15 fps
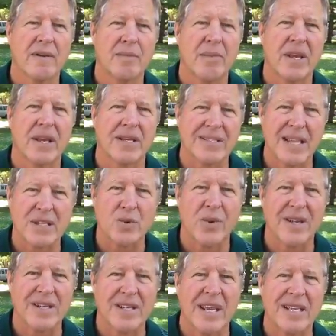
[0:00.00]
because that's
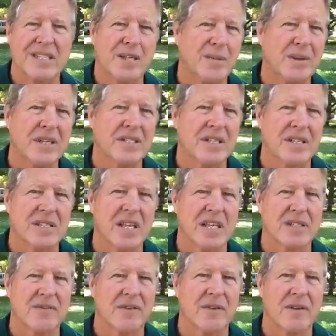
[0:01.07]
what it takes to be
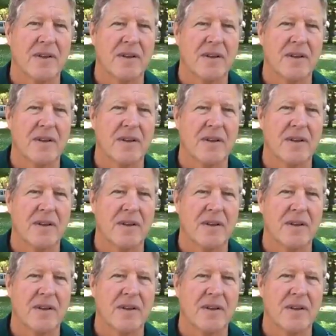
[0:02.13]
successful.